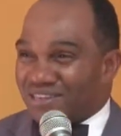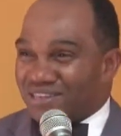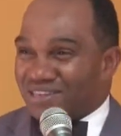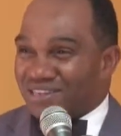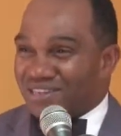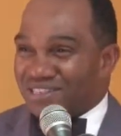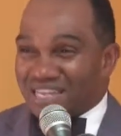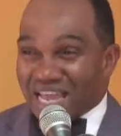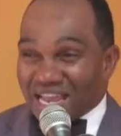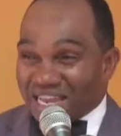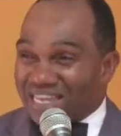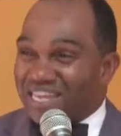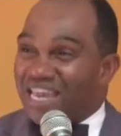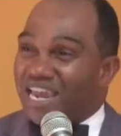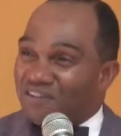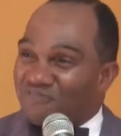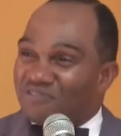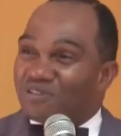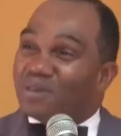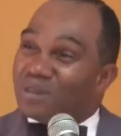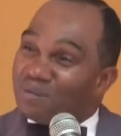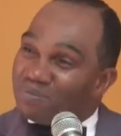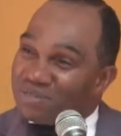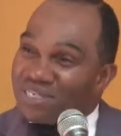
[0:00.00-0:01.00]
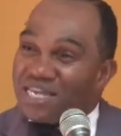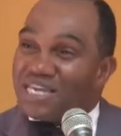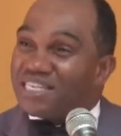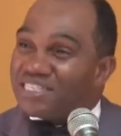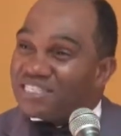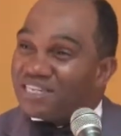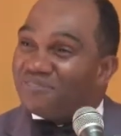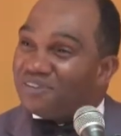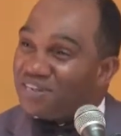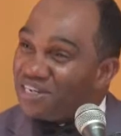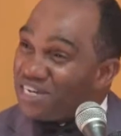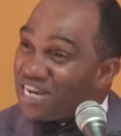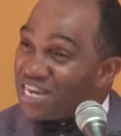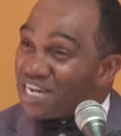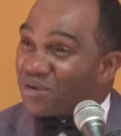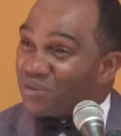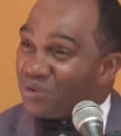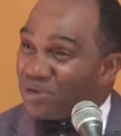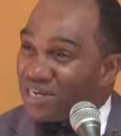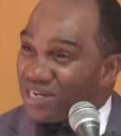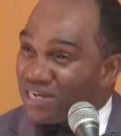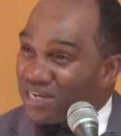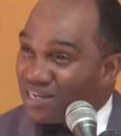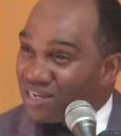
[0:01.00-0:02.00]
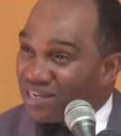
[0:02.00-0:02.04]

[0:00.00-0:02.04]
Because I came from them dens of iniquity.